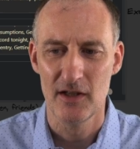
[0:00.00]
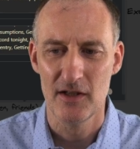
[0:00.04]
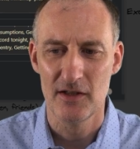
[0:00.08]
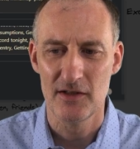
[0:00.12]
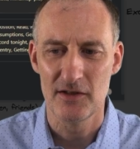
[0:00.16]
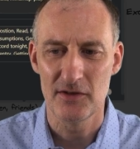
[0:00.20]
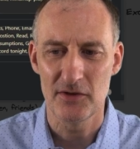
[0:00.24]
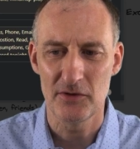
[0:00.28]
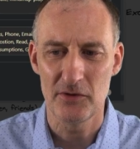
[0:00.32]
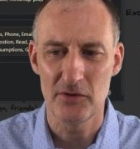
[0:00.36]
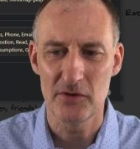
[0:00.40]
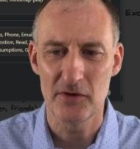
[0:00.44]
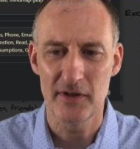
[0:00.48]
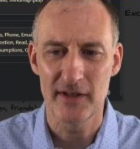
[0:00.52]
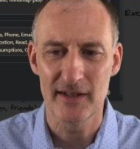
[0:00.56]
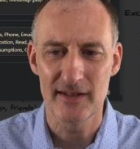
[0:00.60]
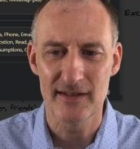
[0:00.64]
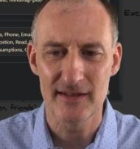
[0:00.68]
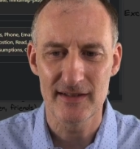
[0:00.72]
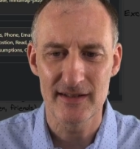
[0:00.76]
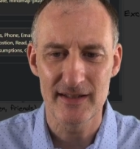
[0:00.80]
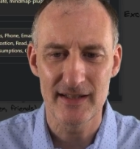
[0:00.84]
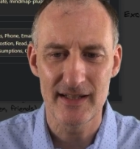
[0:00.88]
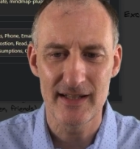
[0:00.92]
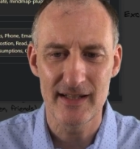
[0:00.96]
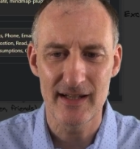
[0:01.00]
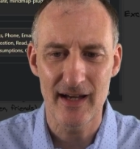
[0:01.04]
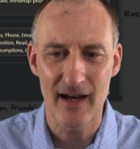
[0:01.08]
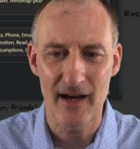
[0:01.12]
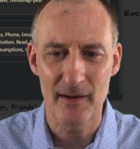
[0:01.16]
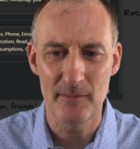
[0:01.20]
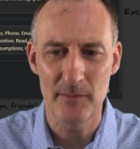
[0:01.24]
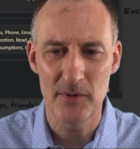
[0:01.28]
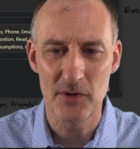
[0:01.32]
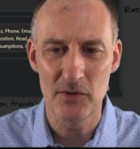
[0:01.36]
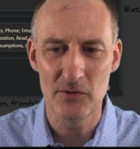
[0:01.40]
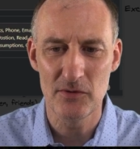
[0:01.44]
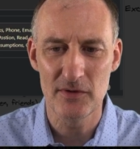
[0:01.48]
So you can see
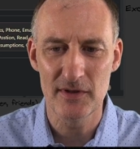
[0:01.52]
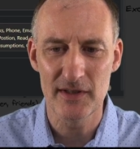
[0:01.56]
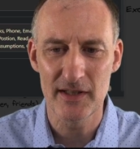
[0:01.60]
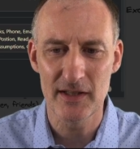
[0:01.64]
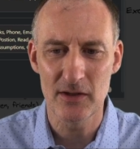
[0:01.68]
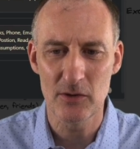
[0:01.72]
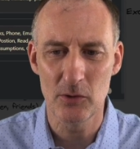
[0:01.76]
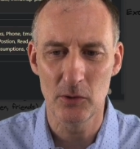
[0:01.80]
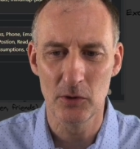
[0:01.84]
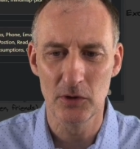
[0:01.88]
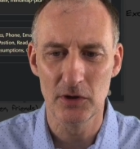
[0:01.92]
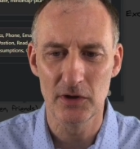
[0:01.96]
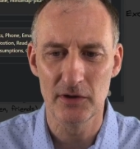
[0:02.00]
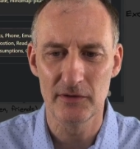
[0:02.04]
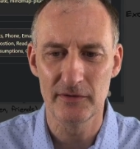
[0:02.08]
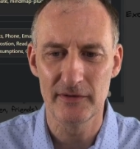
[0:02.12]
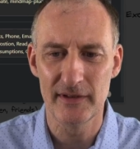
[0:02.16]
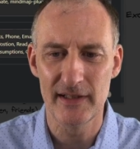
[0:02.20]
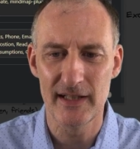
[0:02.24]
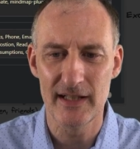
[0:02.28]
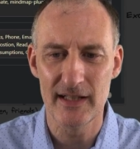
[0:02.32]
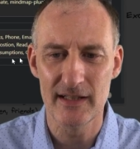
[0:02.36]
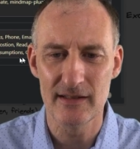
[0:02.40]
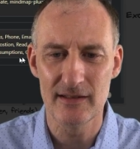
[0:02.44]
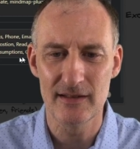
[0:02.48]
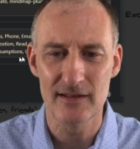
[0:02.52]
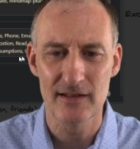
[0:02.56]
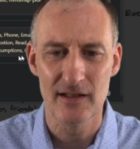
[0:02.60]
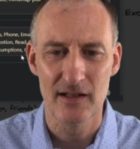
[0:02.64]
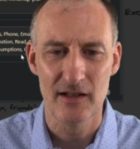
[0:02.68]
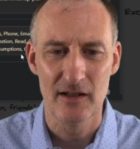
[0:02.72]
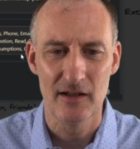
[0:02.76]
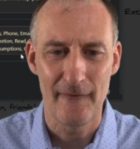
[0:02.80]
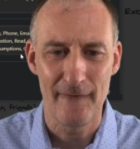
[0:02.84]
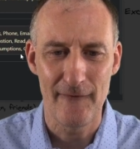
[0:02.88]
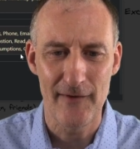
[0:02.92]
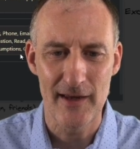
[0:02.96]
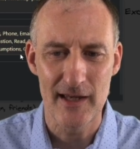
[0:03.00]
I'm using all of these
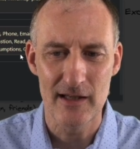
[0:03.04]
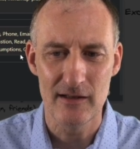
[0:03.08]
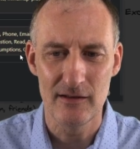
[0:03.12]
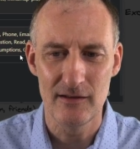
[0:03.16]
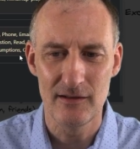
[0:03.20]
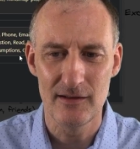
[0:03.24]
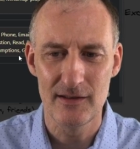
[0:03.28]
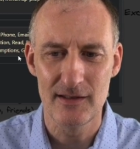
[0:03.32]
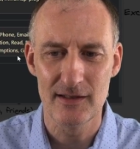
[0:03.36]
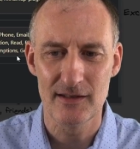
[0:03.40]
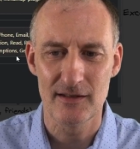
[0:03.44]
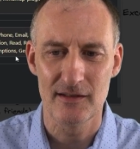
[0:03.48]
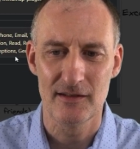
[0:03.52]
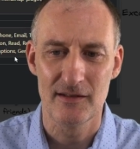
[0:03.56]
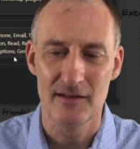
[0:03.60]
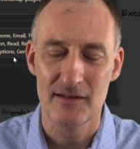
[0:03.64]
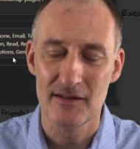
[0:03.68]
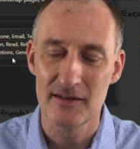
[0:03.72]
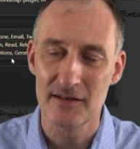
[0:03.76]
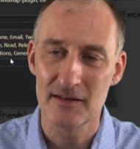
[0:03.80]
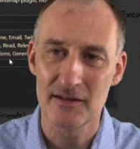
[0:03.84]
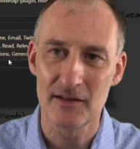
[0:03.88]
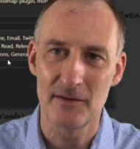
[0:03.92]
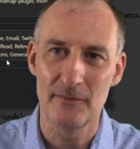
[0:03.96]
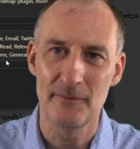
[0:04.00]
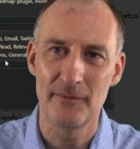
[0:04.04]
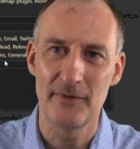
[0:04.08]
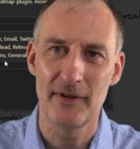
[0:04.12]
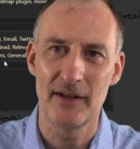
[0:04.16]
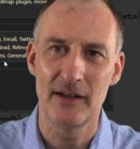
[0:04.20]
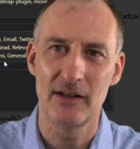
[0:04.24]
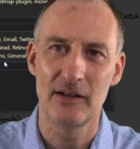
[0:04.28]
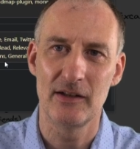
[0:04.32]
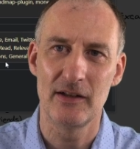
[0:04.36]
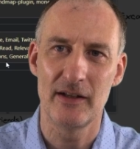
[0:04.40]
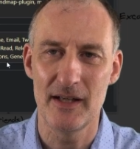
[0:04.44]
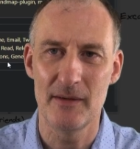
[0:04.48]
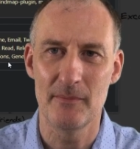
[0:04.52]
fields
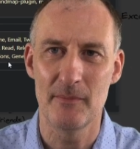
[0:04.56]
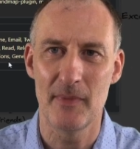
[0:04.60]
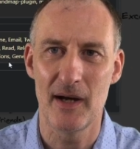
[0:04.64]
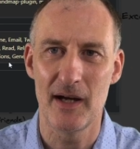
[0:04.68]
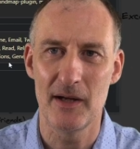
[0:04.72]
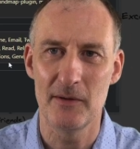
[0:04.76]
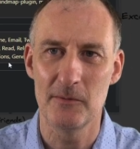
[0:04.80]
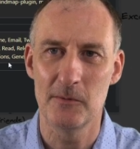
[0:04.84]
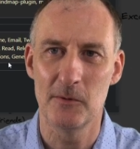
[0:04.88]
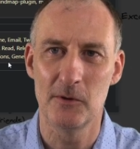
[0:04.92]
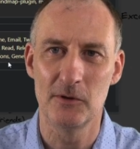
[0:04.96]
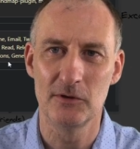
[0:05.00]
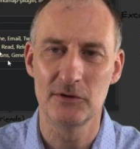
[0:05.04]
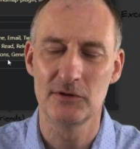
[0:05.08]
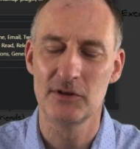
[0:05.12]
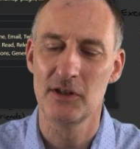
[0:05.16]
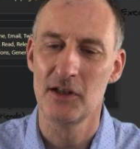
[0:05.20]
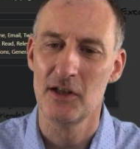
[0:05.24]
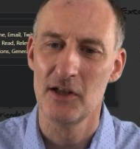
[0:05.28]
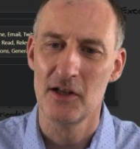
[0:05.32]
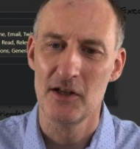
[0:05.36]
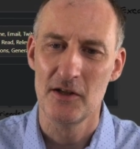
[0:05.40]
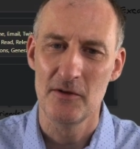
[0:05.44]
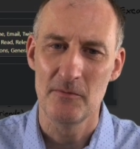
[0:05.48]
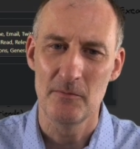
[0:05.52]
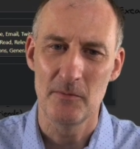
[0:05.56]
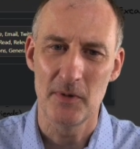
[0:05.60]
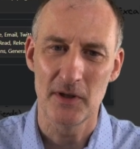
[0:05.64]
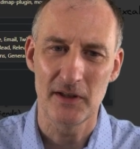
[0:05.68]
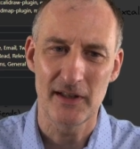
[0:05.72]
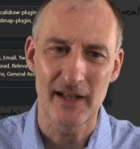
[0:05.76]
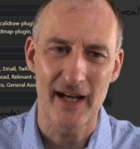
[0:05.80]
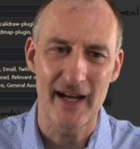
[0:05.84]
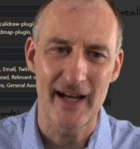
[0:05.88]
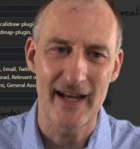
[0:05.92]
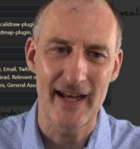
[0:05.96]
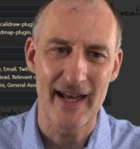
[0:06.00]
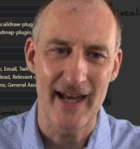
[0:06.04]
somewhere in my vault,
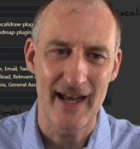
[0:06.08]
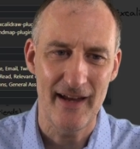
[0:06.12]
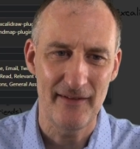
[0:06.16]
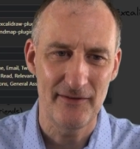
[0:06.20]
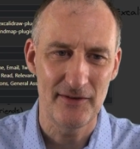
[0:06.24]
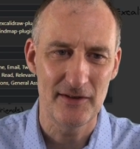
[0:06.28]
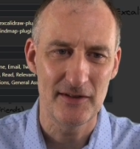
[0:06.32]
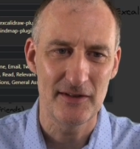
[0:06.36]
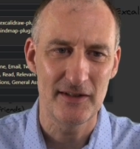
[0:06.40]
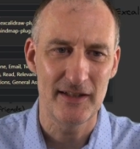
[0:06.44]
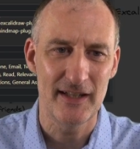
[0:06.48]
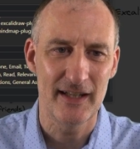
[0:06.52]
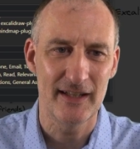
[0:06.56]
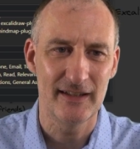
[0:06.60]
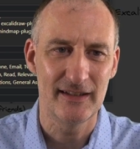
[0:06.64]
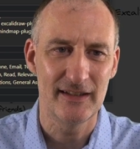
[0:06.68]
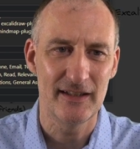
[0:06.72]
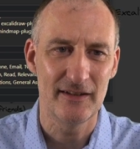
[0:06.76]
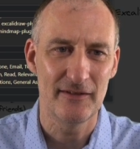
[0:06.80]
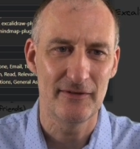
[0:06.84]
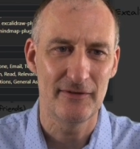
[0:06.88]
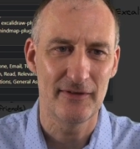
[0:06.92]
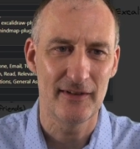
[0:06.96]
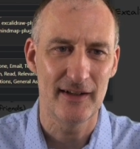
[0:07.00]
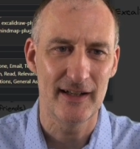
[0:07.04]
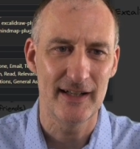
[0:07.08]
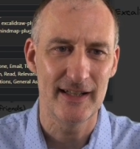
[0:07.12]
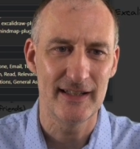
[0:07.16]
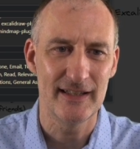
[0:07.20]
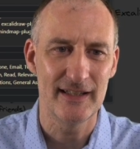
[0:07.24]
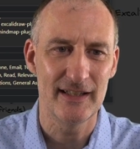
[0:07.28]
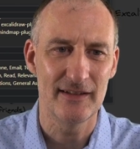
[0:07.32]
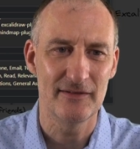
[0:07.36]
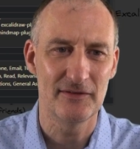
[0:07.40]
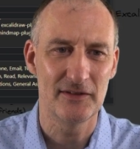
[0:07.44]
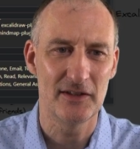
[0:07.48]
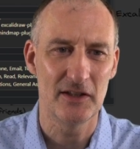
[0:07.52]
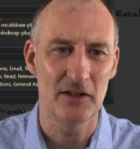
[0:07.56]
but I haven't yet defined
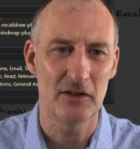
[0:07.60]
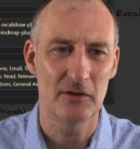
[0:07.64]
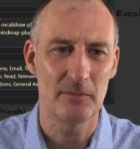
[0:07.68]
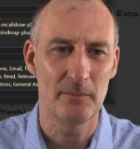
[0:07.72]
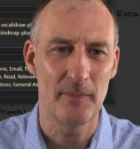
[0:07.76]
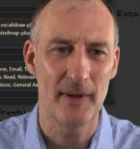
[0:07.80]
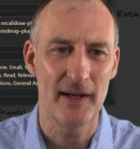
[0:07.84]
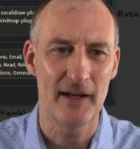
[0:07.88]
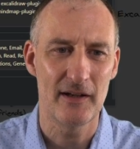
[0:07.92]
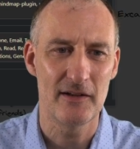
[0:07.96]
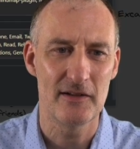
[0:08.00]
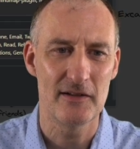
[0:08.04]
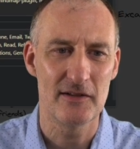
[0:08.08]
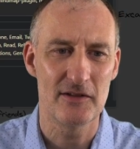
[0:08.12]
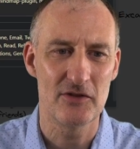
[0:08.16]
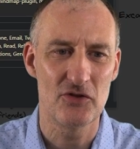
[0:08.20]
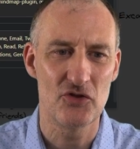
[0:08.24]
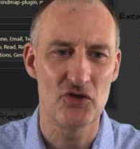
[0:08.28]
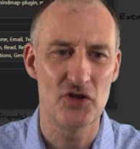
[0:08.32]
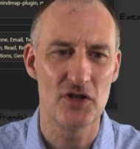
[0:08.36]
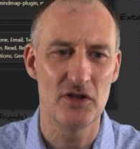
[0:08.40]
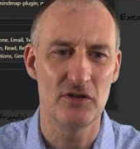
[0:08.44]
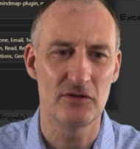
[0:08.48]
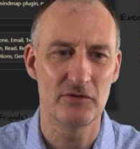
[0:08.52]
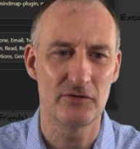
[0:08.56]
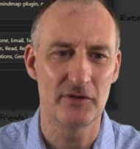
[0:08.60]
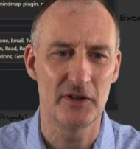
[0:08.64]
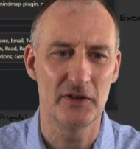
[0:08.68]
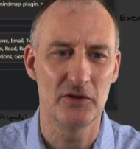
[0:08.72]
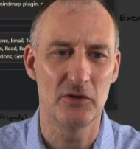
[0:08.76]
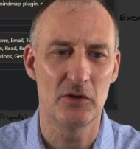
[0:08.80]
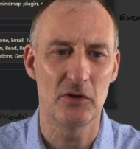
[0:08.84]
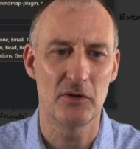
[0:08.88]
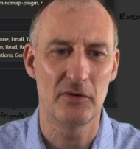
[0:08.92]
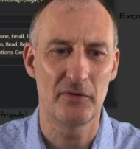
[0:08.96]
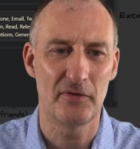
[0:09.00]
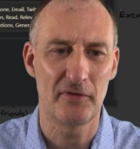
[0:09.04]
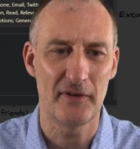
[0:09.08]
if they're parents, children
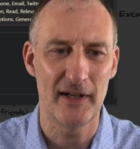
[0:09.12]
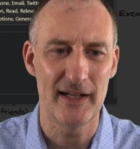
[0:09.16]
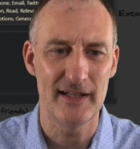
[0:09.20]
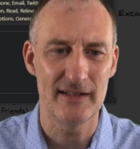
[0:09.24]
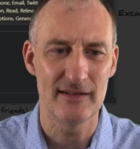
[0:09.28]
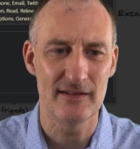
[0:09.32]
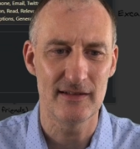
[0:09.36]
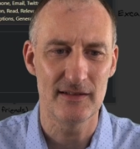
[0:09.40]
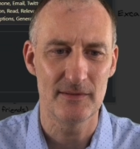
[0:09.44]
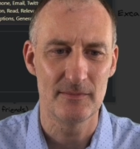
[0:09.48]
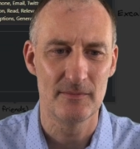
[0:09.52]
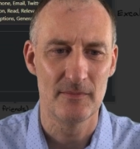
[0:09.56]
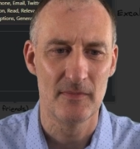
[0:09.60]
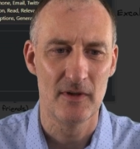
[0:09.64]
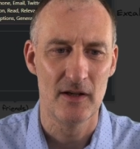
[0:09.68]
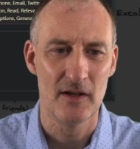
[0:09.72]
or friends.